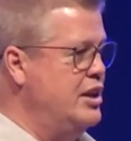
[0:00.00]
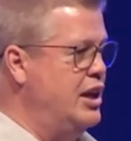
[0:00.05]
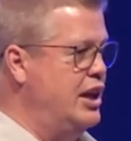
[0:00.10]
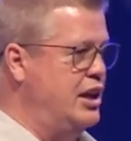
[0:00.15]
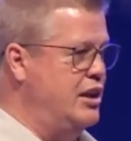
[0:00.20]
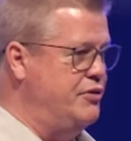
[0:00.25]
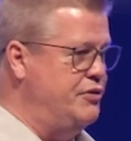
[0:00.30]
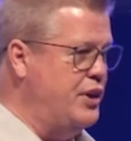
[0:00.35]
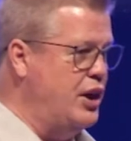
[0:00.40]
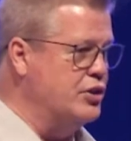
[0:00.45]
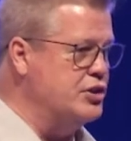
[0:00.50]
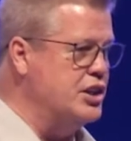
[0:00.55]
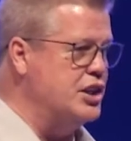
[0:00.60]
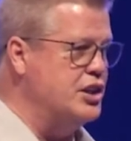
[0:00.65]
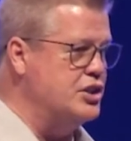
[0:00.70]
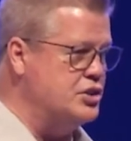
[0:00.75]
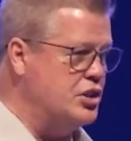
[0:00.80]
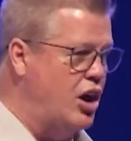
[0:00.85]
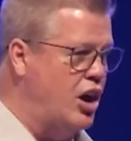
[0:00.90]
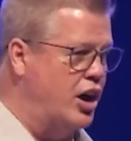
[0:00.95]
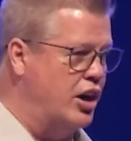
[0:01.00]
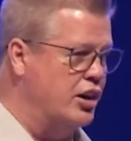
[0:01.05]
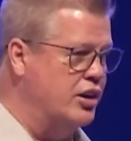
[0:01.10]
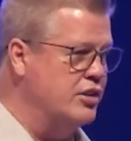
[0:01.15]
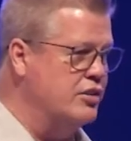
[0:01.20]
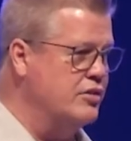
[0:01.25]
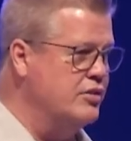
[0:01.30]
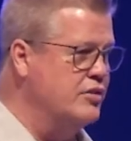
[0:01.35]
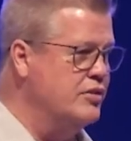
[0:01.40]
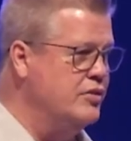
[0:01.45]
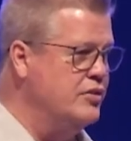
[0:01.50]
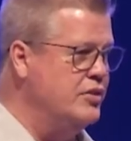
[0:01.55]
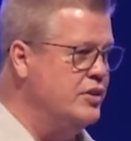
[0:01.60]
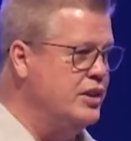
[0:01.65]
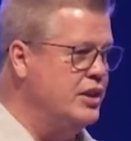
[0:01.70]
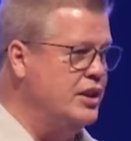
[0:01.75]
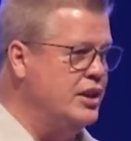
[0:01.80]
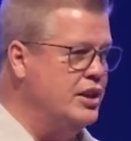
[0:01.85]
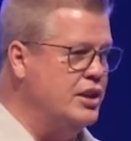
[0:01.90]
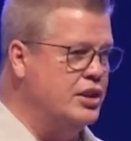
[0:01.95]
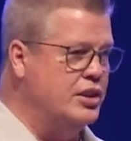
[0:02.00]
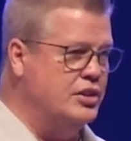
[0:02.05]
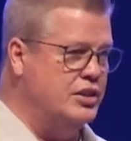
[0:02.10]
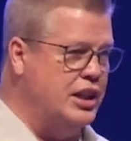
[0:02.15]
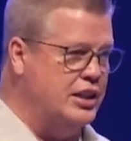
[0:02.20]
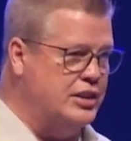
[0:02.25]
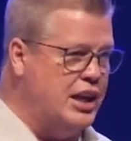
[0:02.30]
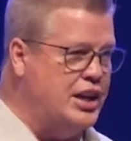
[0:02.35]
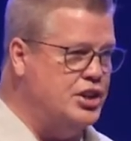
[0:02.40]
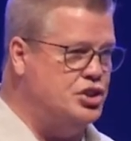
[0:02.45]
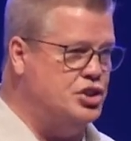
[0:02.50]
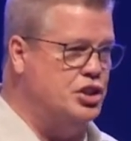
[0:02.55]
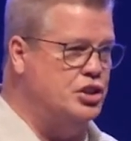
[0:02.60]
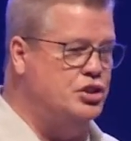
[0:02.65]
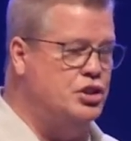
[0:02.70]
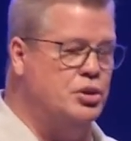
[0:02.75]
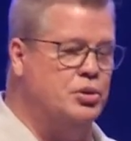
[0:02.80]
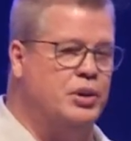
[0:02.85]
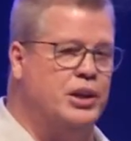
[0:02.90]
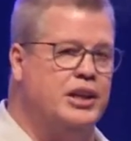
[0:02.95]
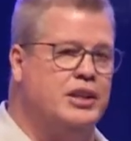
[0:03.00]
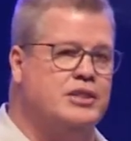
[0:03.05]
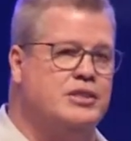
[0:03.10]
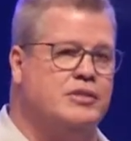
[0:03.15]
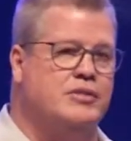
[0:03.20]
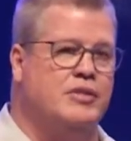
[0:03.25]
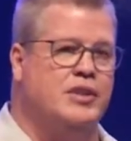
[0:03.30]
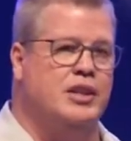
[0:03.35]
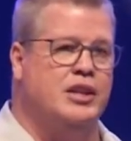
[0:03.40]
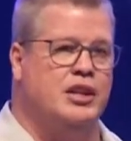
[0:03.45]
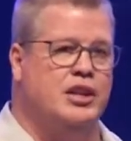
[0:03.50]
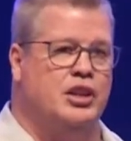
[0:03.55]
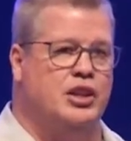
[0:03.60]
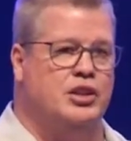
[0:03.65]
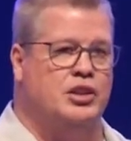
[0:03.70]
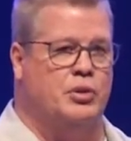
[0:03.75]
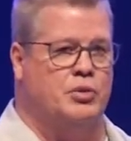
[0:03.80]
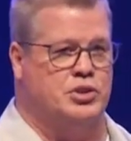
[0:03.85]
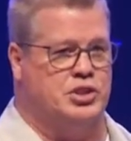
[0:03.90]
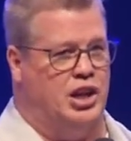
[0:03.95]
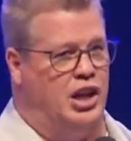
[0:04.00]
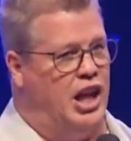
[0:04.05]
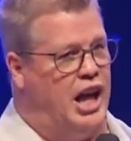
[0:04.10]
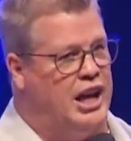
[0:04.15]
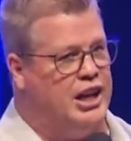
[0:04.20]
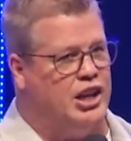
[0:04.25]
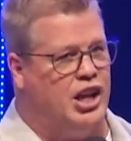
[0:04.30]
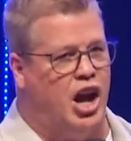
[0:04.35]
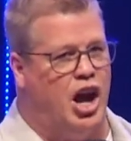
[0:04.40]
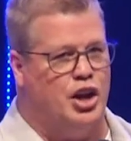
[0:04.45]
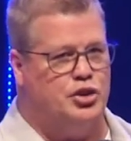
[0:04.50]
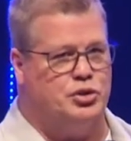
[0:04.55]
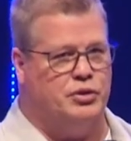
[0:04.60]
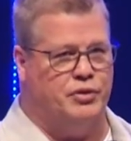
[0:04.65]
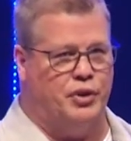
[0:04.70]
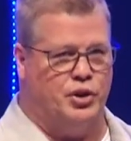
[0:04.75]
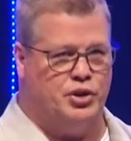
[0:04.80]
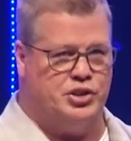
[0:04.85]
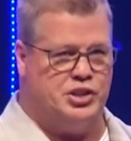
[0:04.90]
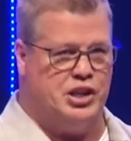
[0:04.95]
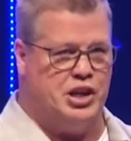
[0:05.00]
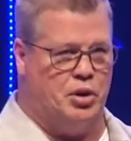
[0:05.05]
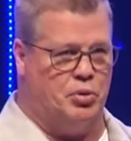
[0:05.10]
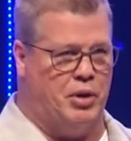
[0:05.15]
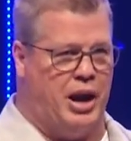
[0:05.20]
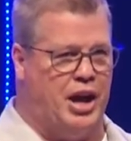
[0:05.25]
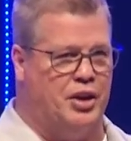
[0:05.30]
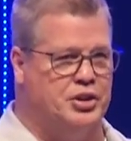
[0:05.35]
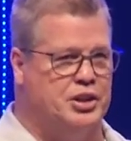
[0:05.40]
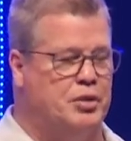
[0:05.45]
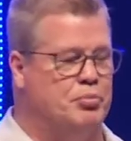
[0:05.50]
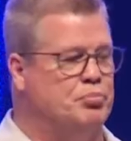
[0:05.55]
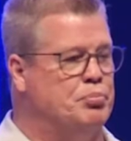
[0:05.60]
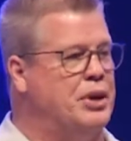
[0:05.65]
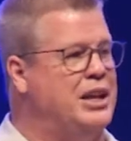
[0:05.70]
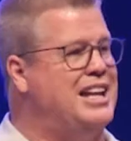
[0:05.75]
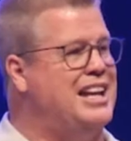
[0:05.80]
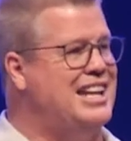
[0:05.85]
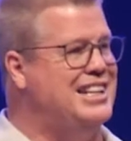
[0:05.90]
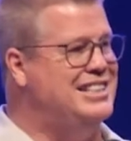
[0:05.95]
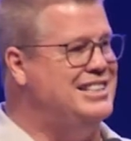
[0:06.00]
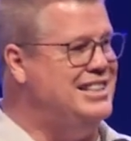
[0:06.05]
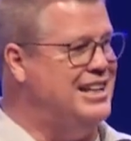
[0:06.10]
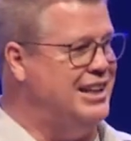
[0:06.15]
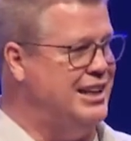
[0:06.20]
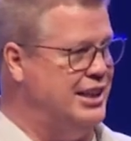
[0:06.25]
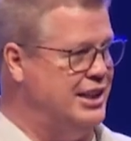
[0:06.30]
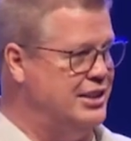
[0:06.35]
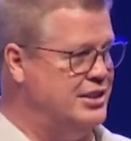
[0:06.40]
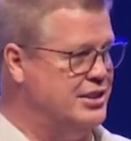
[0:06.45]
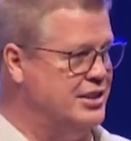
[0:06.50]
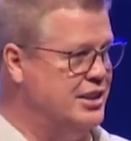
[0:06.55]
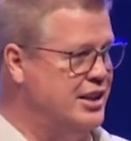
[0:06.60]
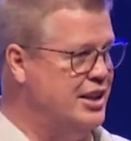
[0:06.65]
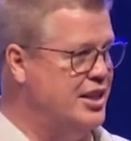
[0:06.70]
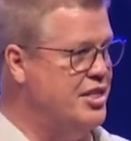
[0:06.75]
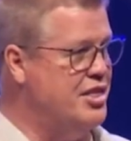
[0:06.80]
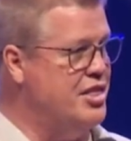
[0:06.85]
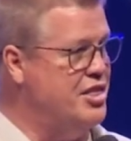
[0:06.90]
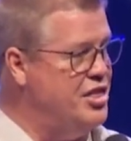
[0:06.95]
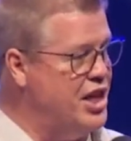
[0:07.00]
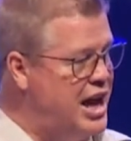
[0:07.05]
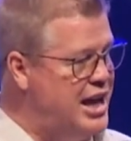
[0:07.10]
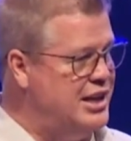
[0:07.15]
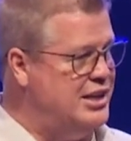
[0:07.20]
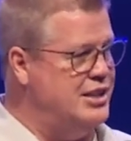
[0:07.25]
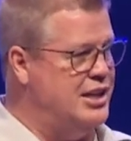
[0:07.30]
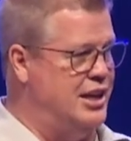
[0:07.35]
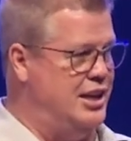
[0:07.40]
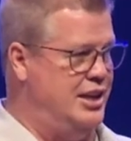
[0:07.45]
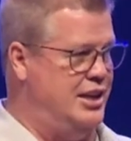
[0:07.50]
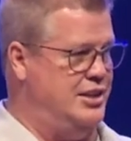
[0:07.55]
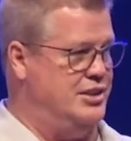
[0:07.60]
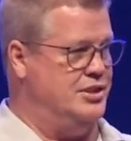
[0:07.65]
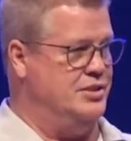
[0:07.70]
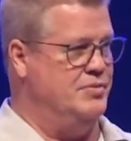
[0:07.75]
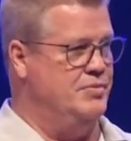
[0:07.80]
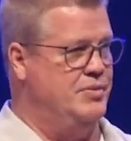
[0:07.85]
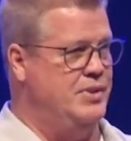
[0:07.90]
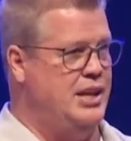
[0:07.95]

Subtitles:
And he felt in his heart that they should do it. There was a lot of controversy around it, but he did it. They did it.